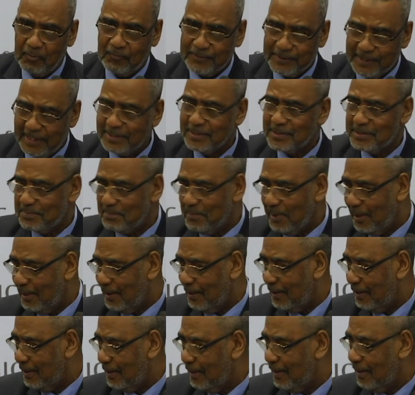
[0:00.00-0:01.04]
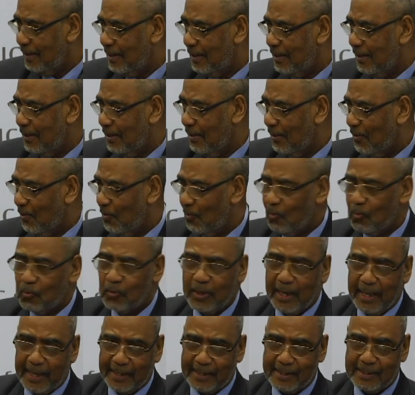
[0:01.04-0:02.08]
of Zanzibar
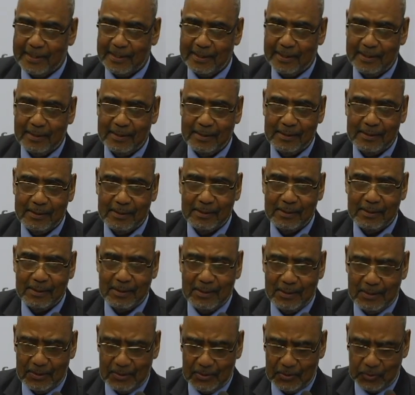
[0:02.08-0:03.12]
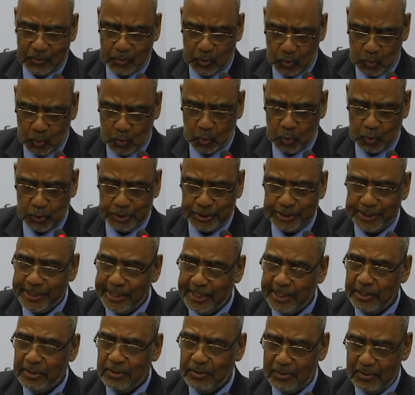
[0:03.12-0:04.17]
would like to
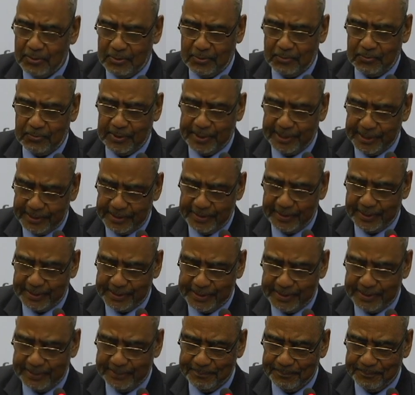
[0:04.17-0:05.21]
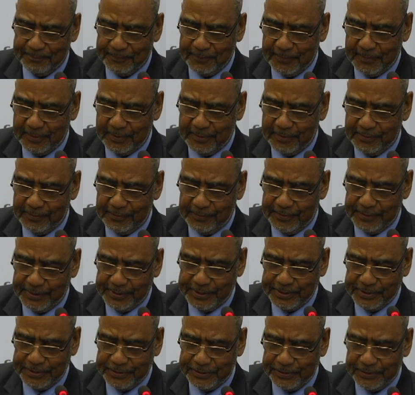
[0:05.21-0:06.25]
see to it that
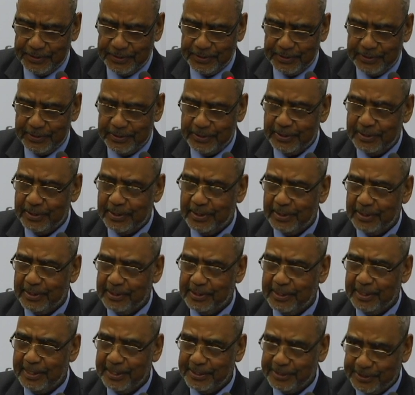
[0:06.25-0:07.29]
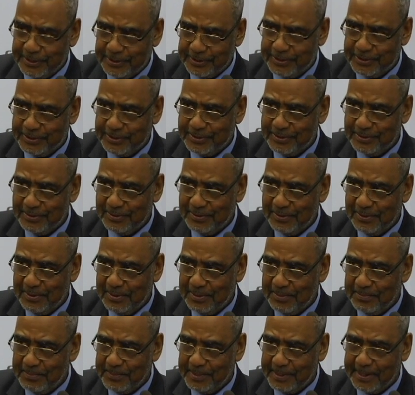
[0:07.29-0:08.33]
these relations
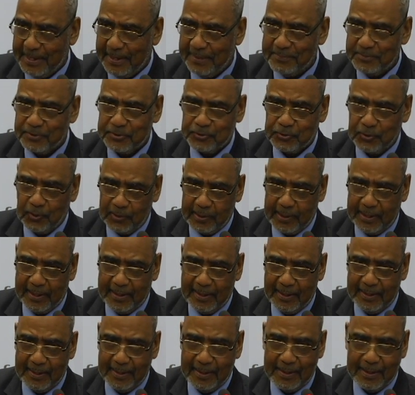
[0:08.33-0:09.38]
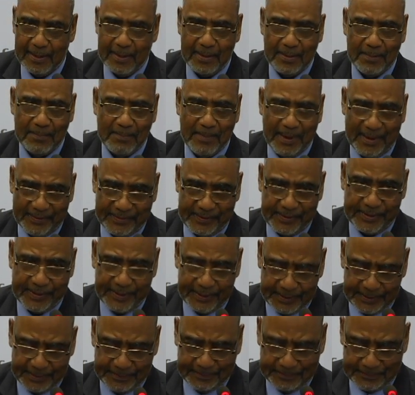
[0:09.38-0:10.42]
become stronger by the
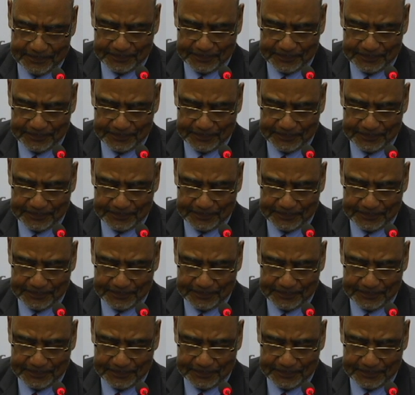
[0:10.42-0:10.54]
day.